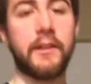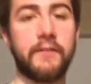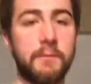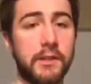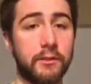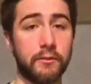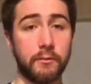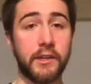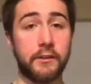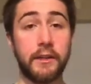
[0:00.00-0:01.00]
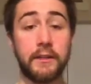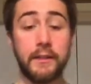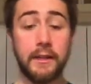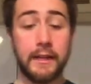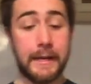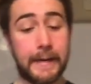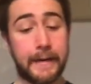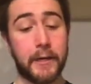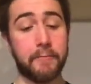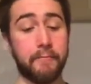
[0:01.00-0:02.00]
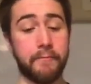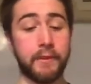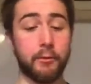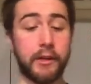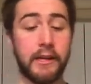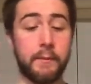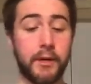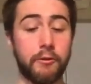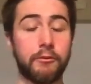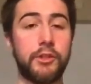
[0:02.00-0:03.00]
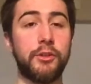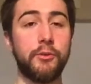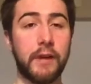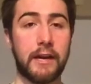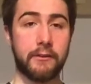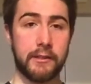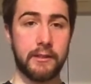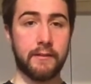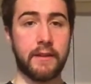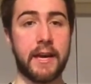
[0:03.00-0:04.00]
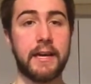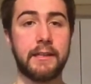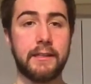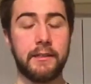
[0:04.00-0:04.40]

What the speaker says: enough to be used for bittering. We're going to need about 2 ounces of that.